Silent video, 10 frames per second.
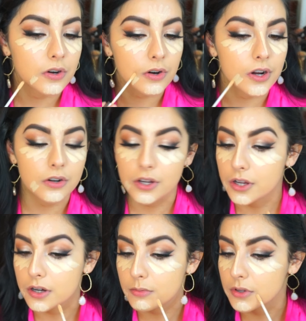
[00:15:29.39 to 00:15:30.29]
around
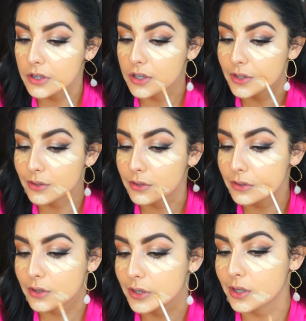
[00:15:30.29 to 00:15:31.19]
here because
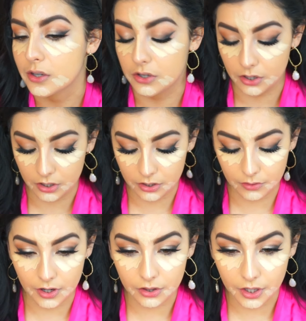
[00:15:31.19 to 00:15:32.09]
I get dark
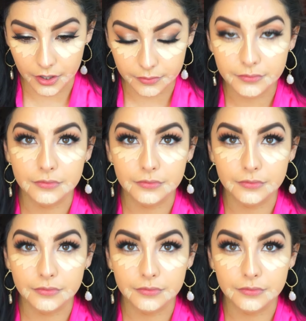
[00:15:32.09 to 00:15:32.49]
around there.